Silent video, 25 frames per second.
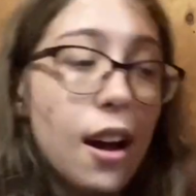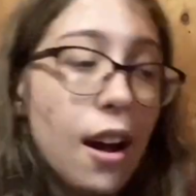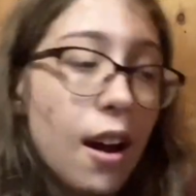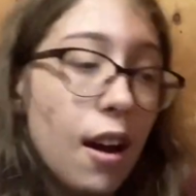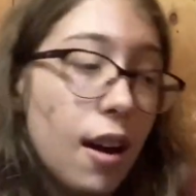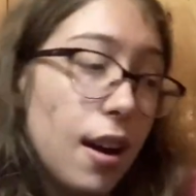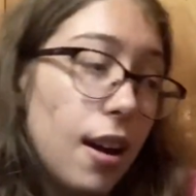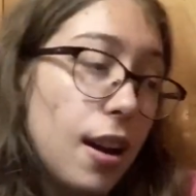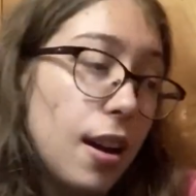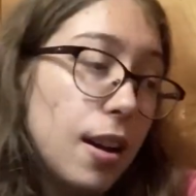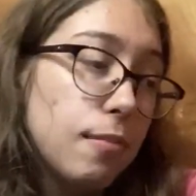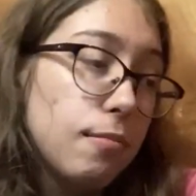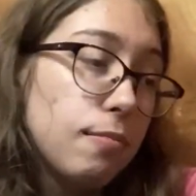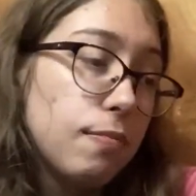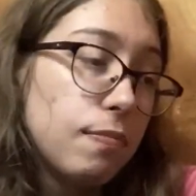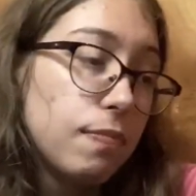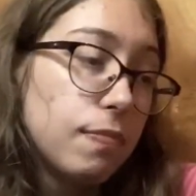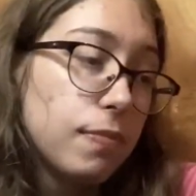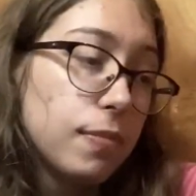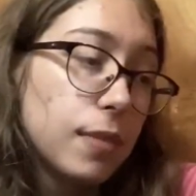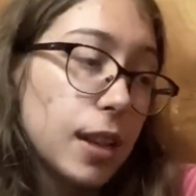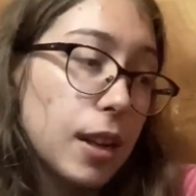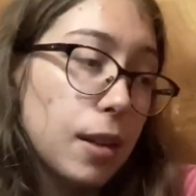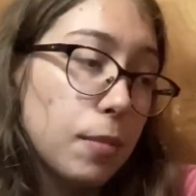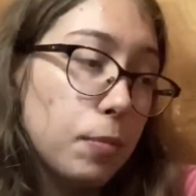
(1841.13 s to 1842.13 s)

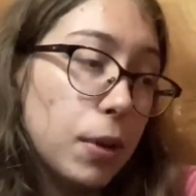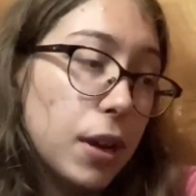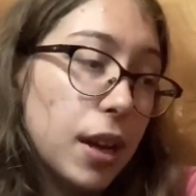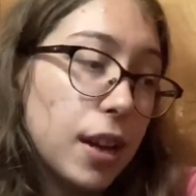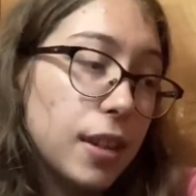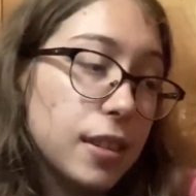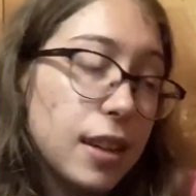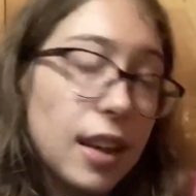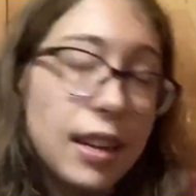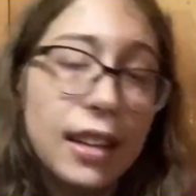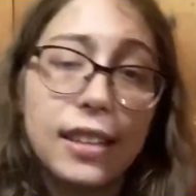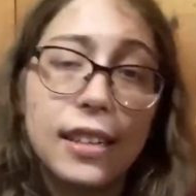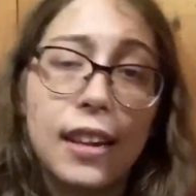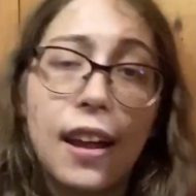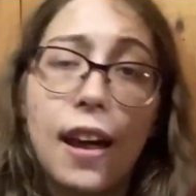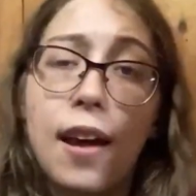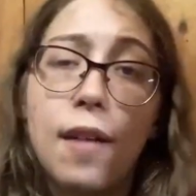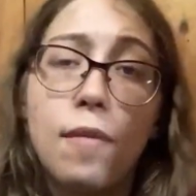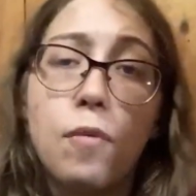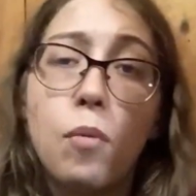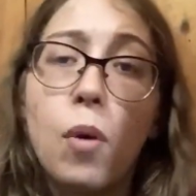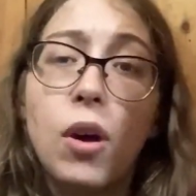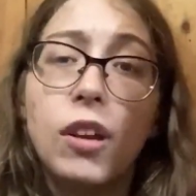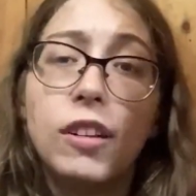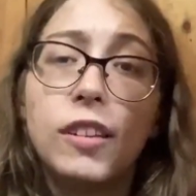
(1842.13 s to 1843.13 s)
but yes, I guess I
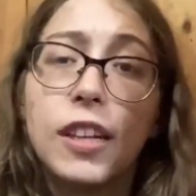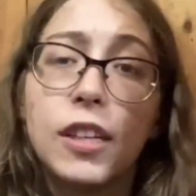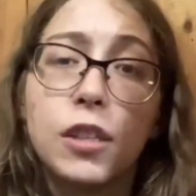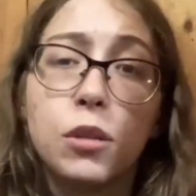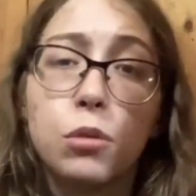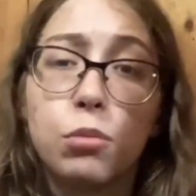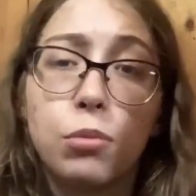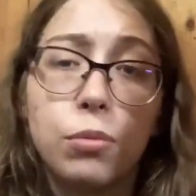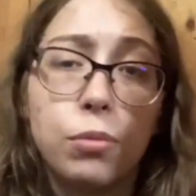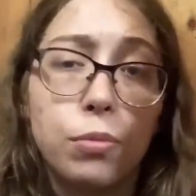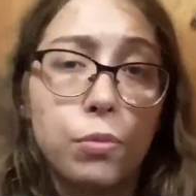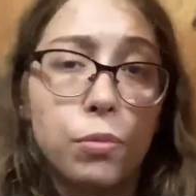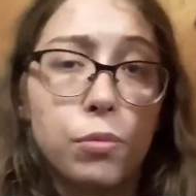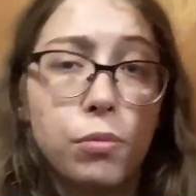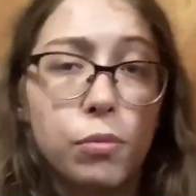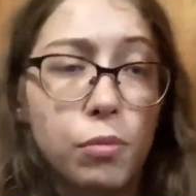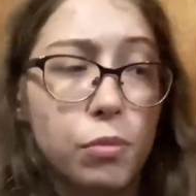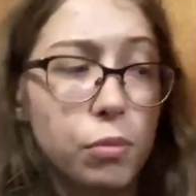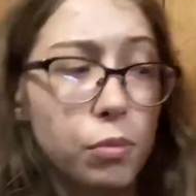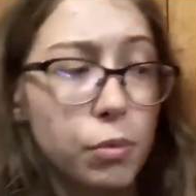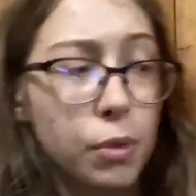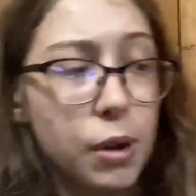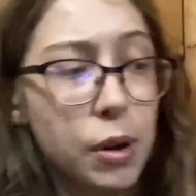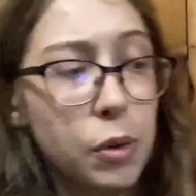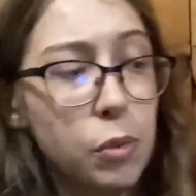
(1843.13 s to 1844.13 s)
have one less
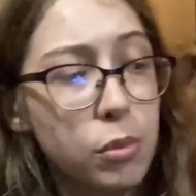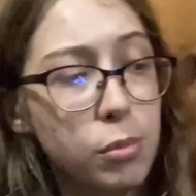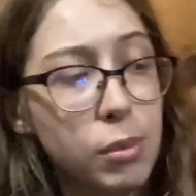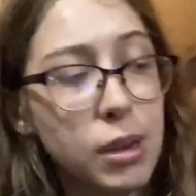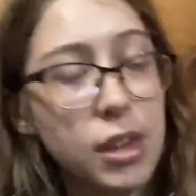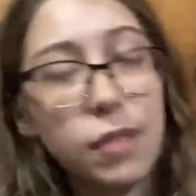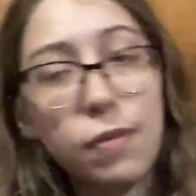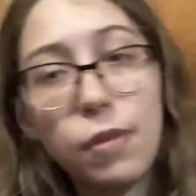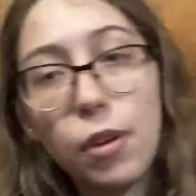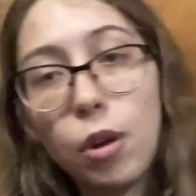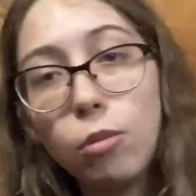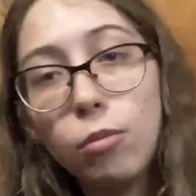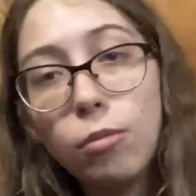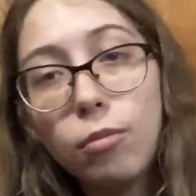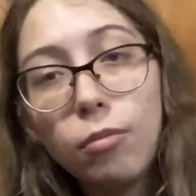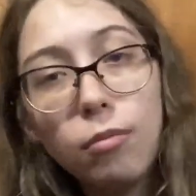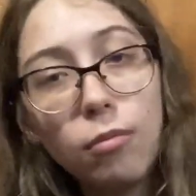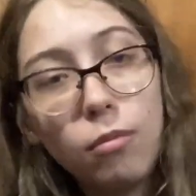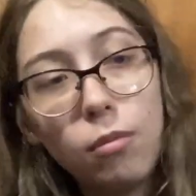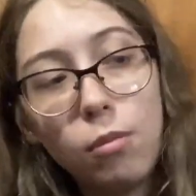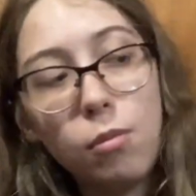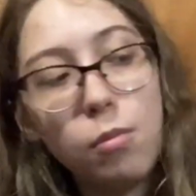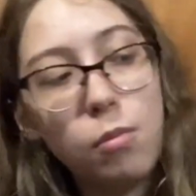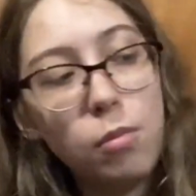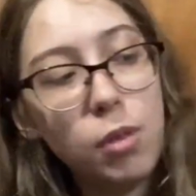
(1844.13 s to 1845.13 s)
read with me to film
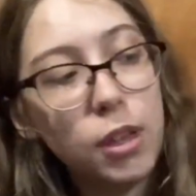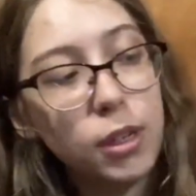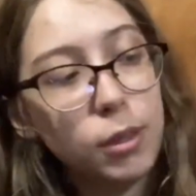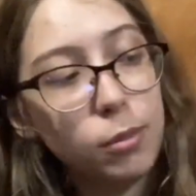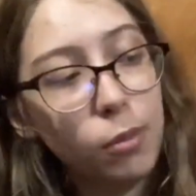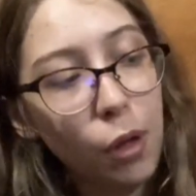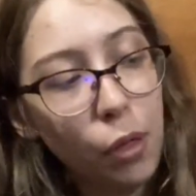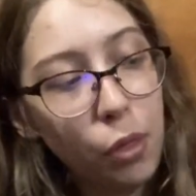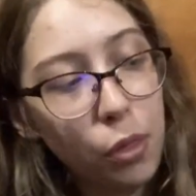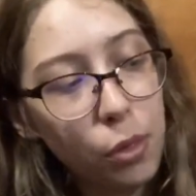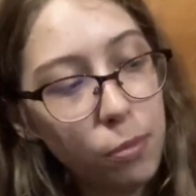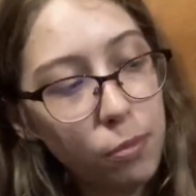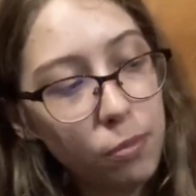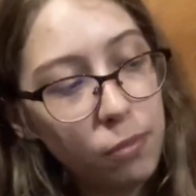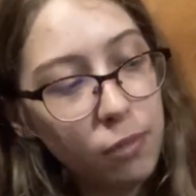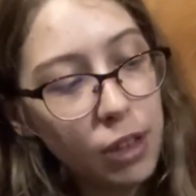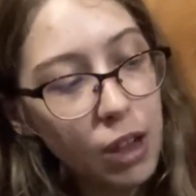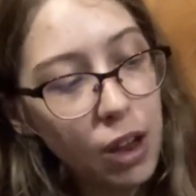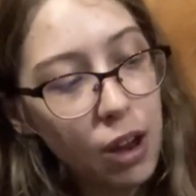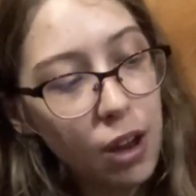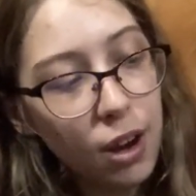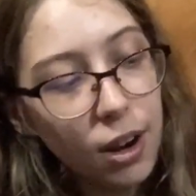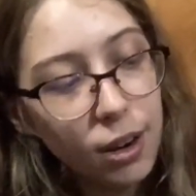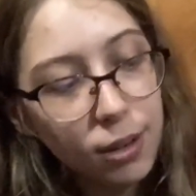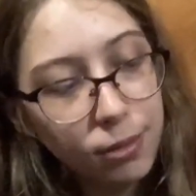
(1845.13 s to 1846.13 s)
this month.
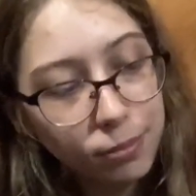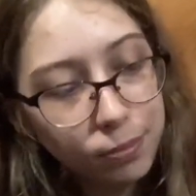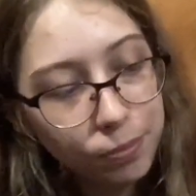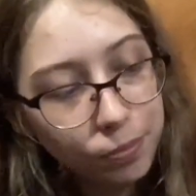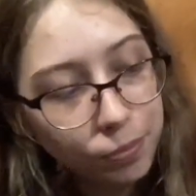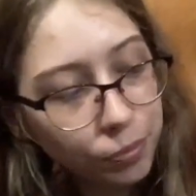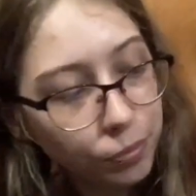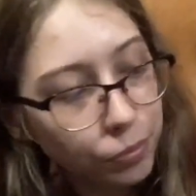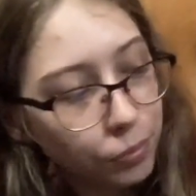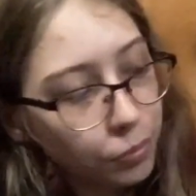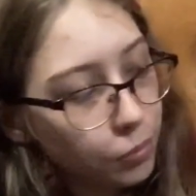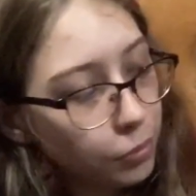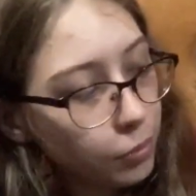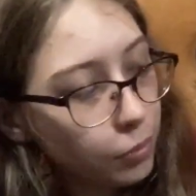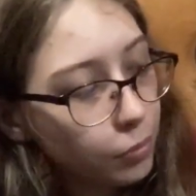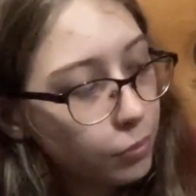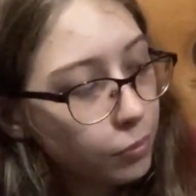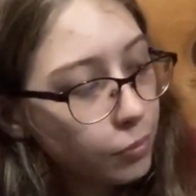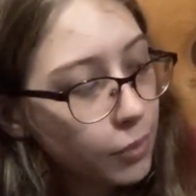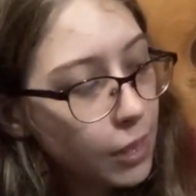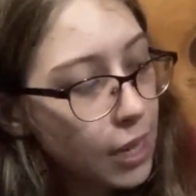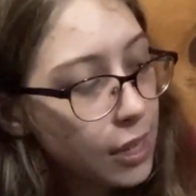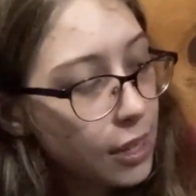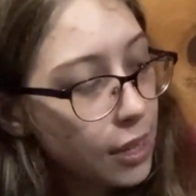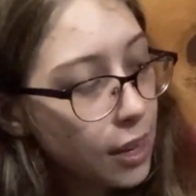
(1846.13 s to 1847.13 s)

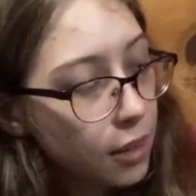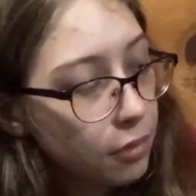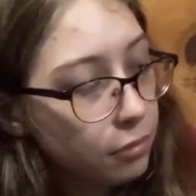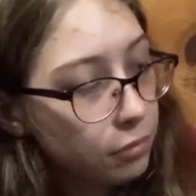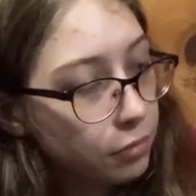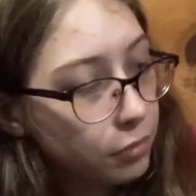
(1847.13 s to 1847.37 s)
And yeah,